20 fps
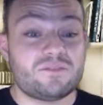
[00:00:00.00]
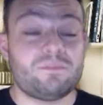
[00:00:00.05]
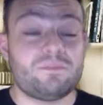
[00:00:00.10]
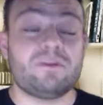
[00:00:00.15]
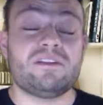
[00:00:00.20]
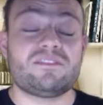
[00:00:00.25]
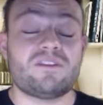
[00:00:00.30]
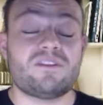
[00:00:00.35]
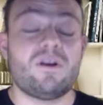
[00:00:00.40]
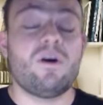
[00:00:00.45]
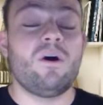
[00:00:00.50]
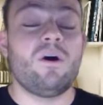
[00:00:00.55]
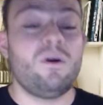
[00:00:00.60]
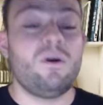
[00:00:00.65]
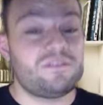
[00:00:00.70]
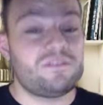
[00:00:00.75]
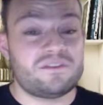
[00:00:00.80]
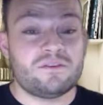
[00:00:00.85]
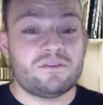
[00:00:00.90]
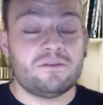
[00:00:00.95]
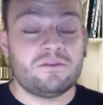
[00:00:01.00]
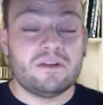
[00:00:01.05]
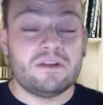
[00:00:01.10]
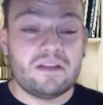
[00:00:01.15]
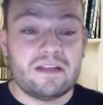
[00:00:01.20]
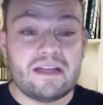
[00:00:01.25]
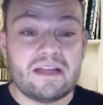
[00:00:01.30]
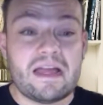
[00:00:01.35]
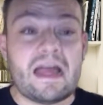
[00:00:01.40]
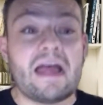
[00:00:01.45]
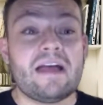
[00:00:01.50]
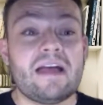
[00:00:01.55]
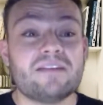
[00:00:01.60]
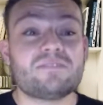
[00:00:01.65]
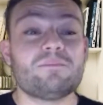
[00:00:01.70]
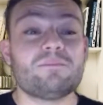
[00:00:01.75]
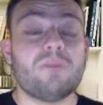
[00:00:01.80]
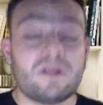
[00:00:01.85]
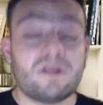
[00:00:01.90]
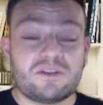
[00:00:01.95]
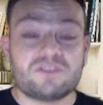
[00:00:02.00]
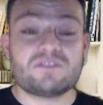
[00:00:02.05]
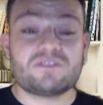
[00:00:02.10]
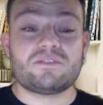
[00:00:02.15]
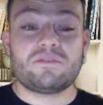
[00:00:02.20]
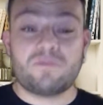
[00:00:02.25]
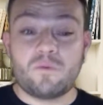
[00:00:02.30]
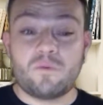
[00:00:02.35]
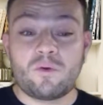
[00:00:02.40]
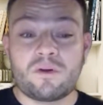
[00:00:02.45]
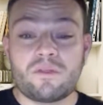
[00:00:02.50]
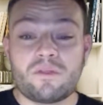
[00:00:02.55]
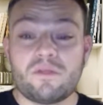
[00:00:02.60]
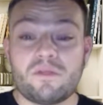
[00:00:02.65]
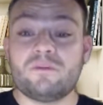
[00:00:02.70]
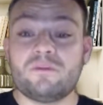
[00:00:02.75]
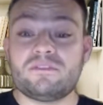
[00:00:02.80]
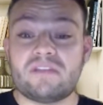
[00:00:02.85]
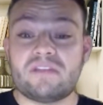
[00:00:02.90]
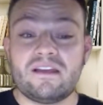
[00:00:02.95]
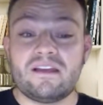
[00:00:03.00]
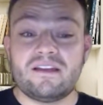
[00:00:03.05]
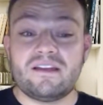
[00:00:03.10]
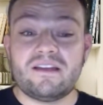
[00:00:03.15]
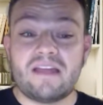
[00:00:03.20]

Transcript: But it's also as much for those that